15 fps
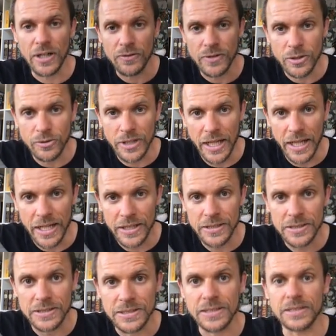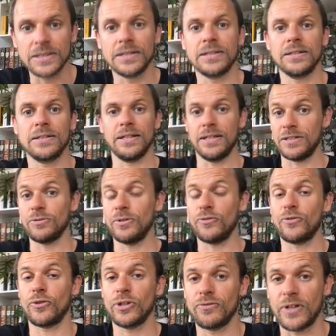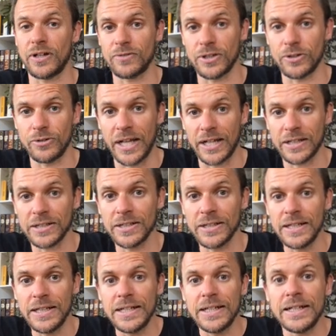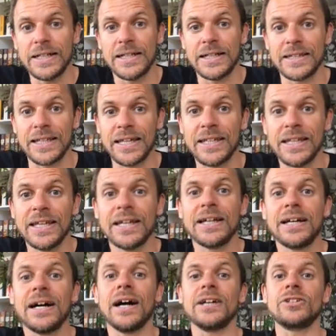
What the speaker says: degree angles, into a 45 degree angle, and then I